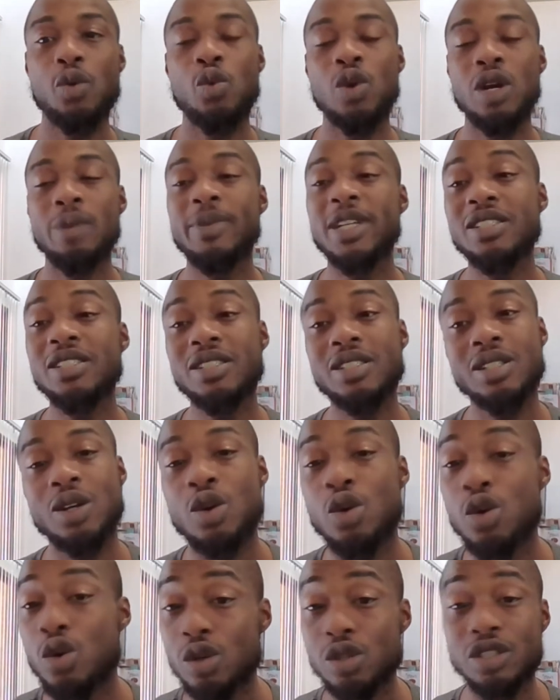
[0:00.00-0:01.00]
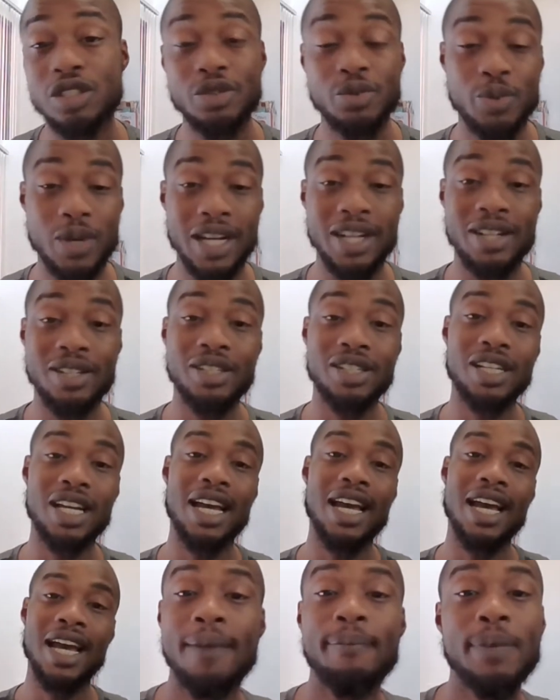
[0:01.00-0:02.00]
women's cool
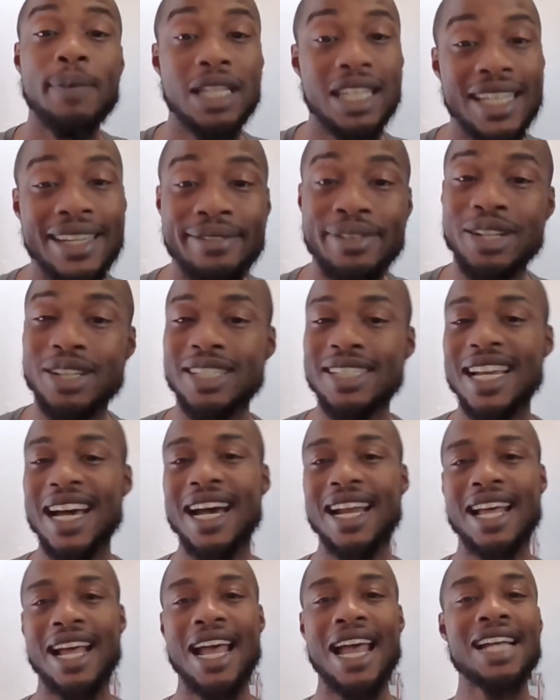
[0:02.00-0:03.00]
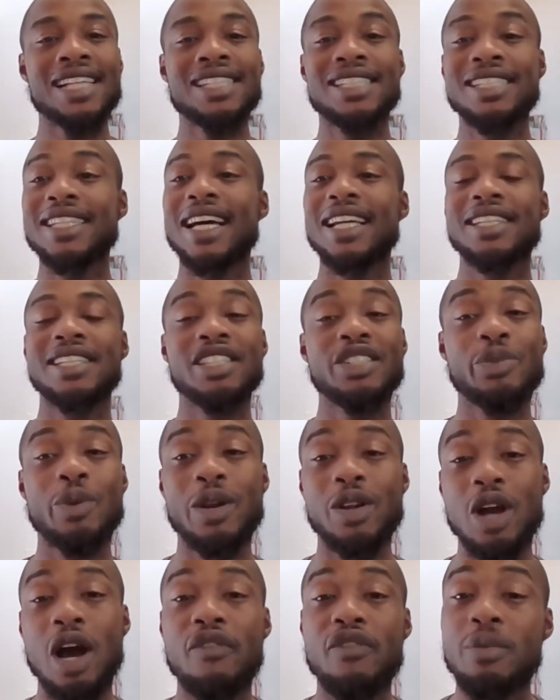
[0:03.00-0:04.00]
sweater, and believe it or not, I actually got this
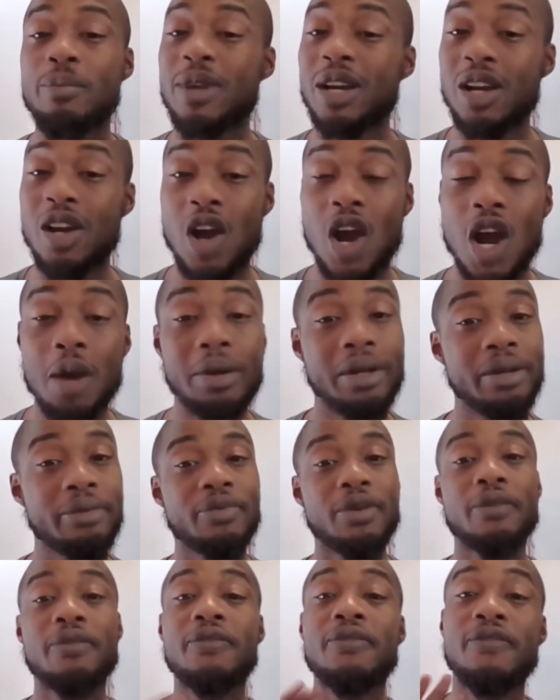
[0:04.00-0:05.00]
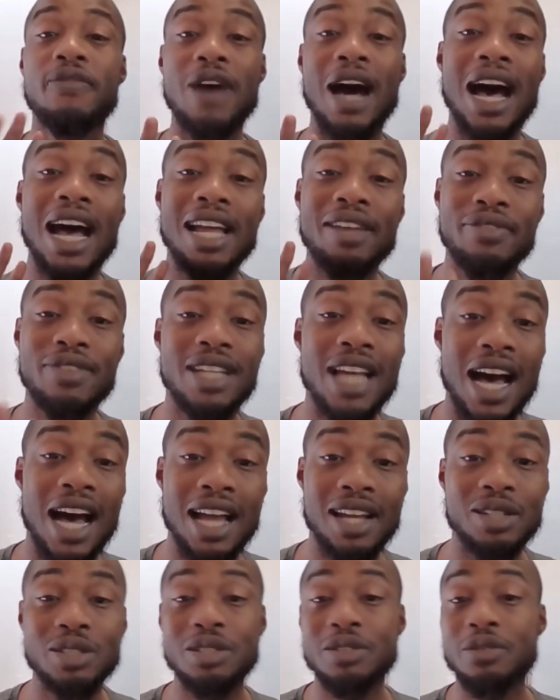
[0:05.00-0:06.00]
sweater off of Mercari for
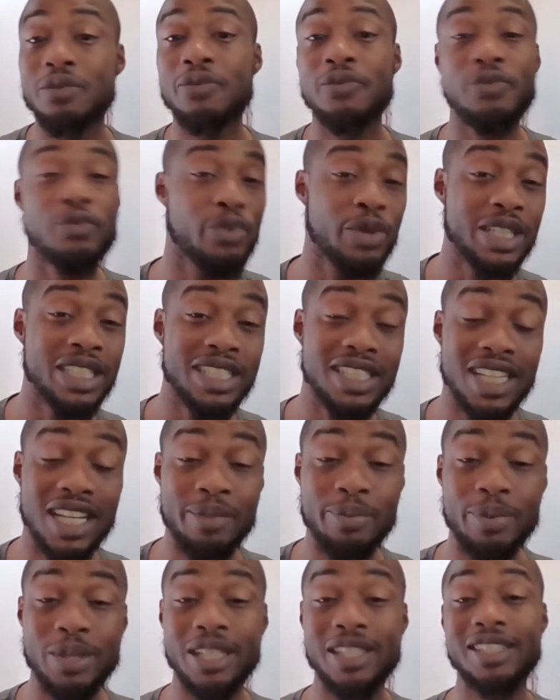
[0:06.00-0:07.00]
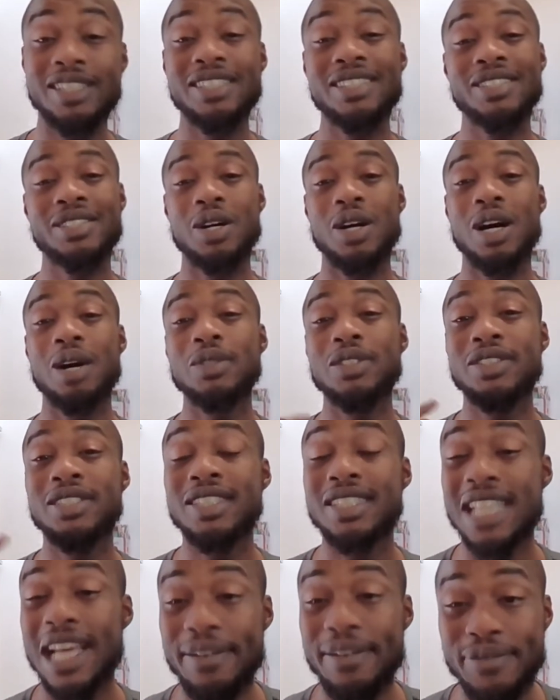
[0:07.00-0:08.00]
$5 free shipping, so I was
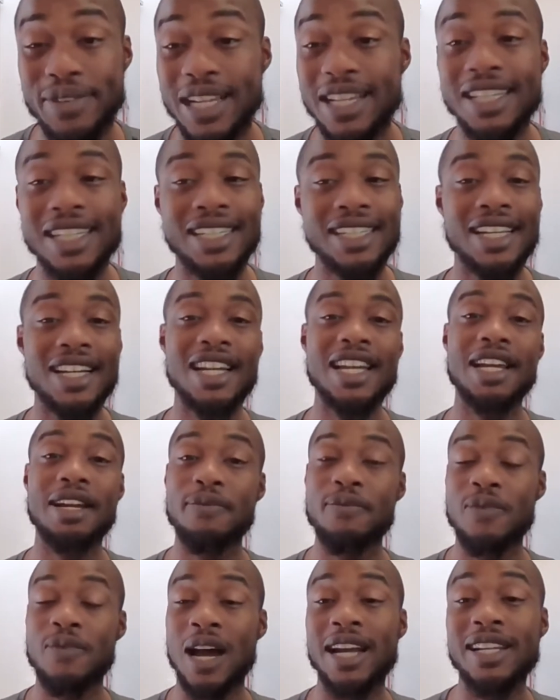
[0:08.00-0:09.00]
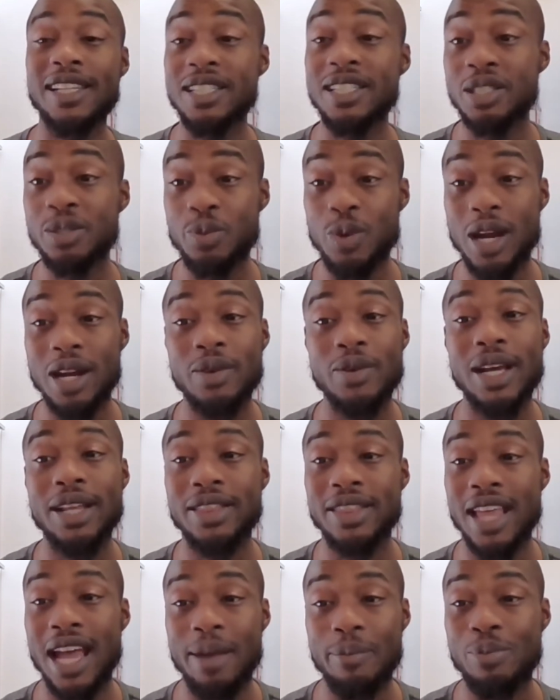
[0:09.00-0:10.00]
definitely lucky to find this sweater
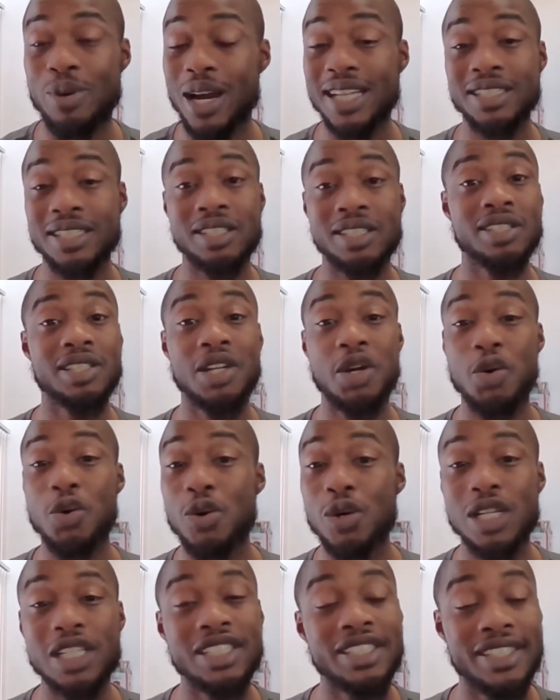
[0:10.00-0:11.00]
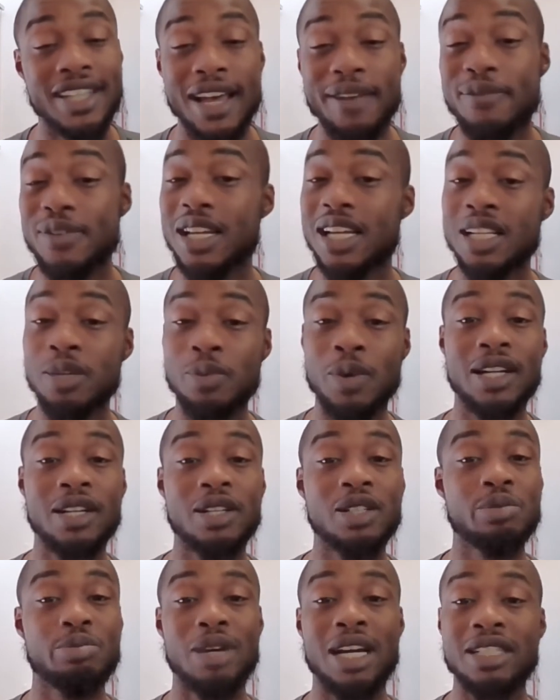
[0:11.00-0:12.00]
at that price because Cool is definitely one of
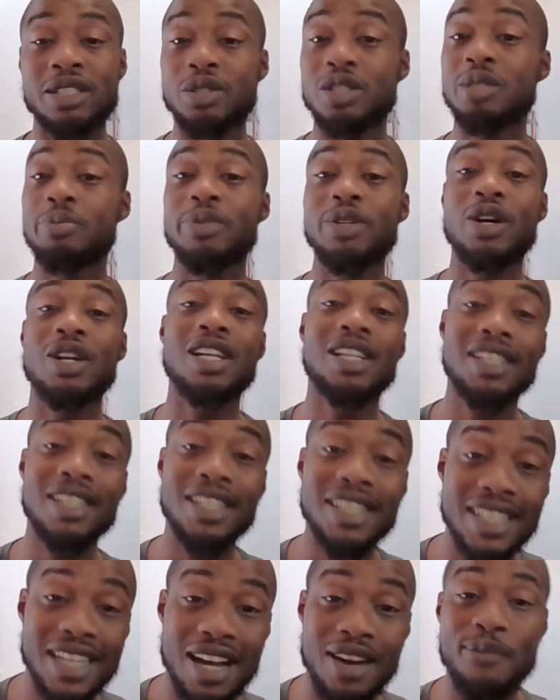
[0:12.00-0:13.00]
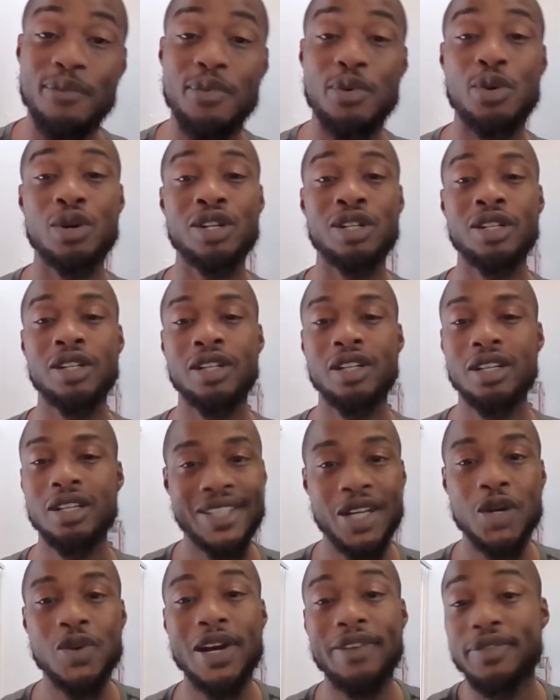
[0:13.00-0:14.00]
those brands you should be on the lookout for.
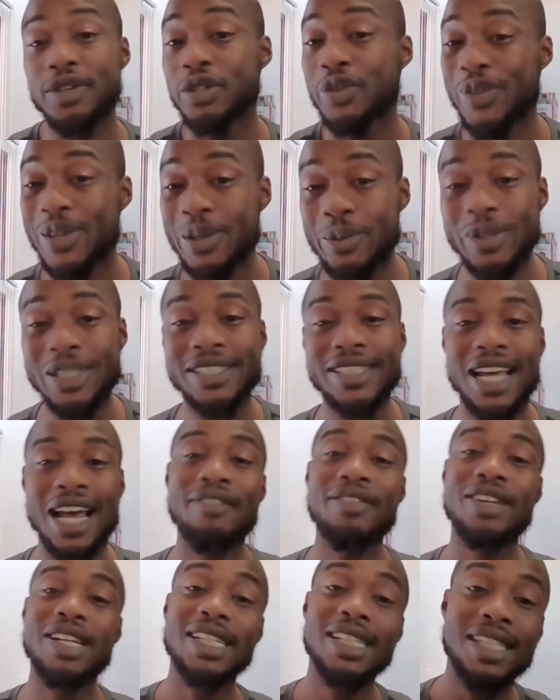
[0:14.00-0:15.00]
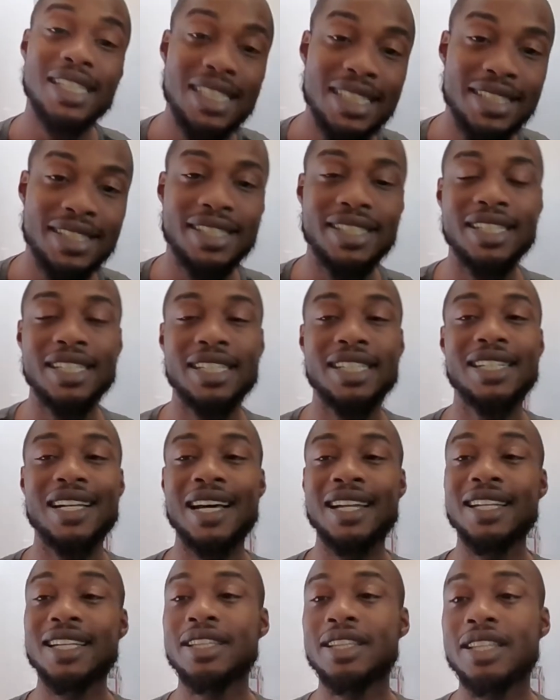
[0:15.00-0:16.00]
So after 3 weeks of having it listed, I
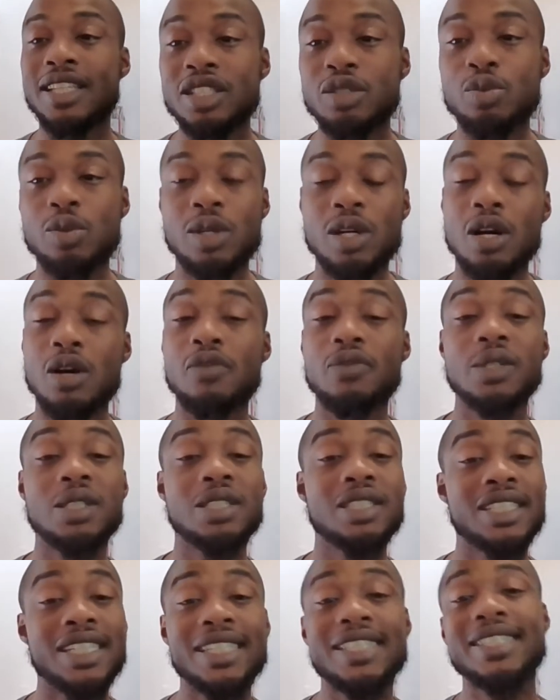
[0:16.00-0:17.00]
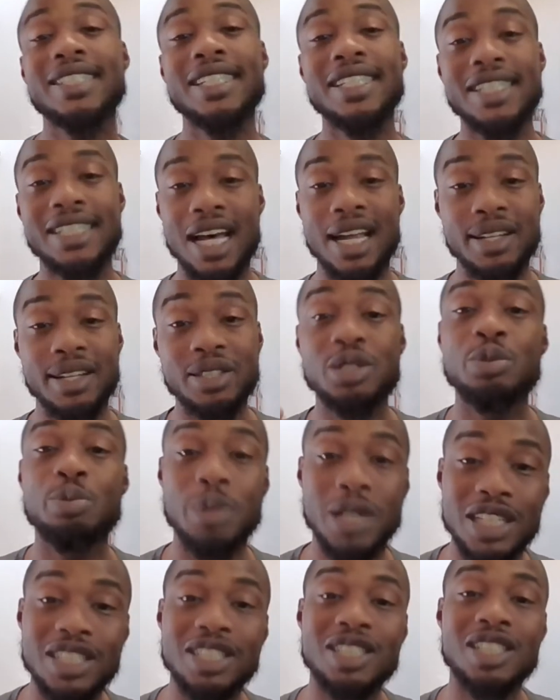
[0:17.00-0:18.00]
let this one go for $16 plus